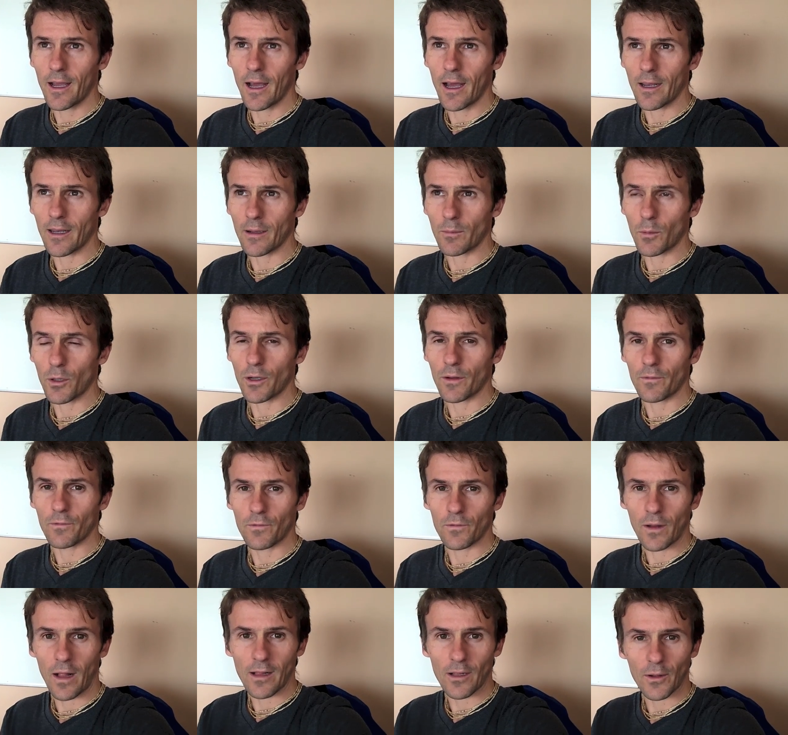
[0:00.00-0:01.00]
And I'm going
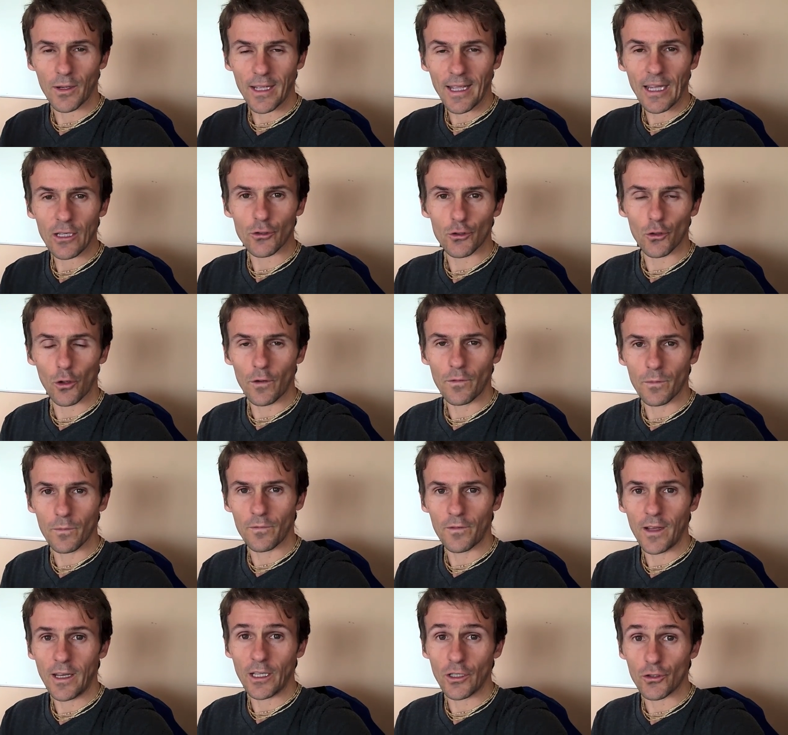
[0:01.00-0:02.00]
to, I'm going to get joy
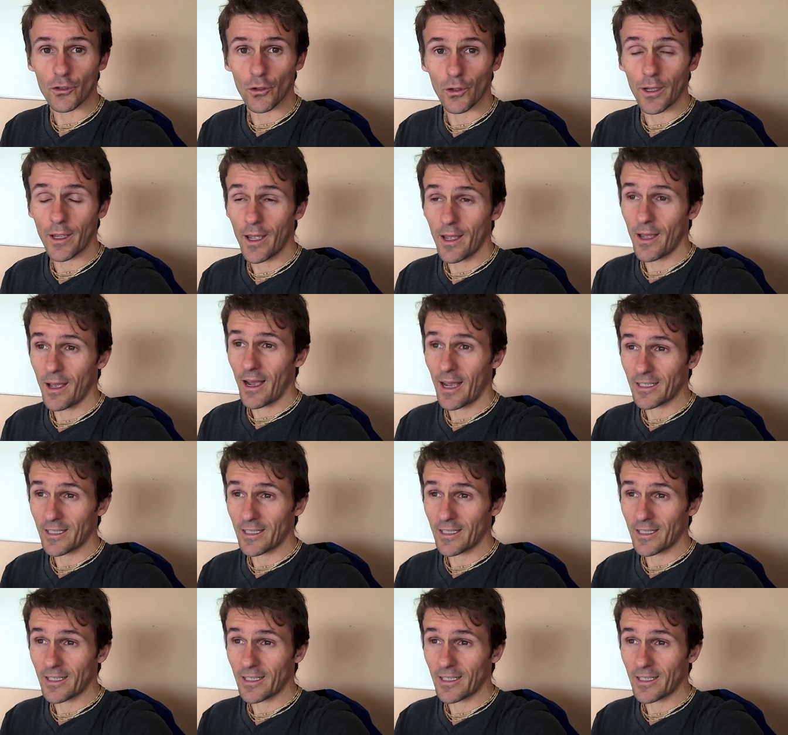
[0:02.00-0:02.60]
from feeling joy.